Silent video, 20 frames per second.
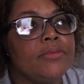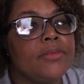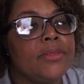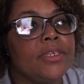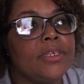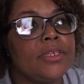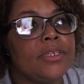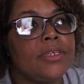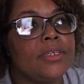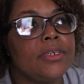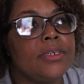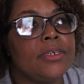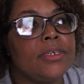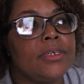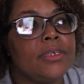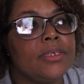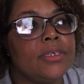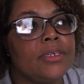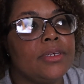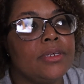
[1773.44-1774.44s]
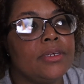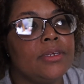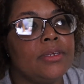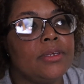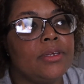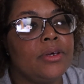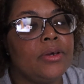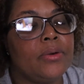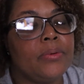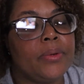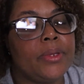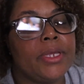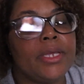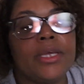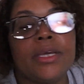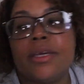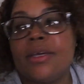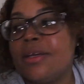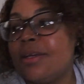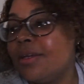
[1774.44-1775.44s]
in a
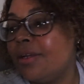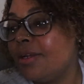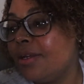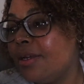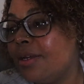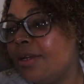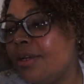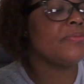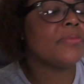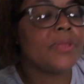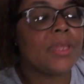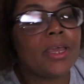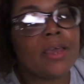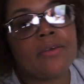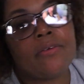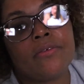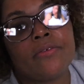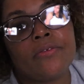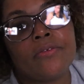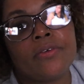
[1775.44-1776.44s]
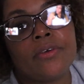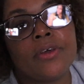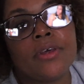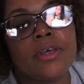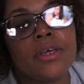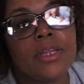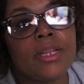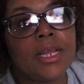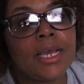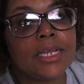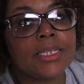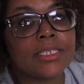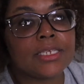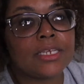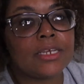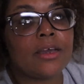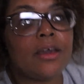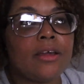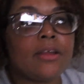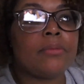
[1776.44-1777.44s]
week. I have a lot to
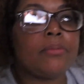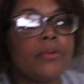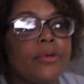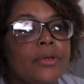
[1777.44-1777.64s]
get caught up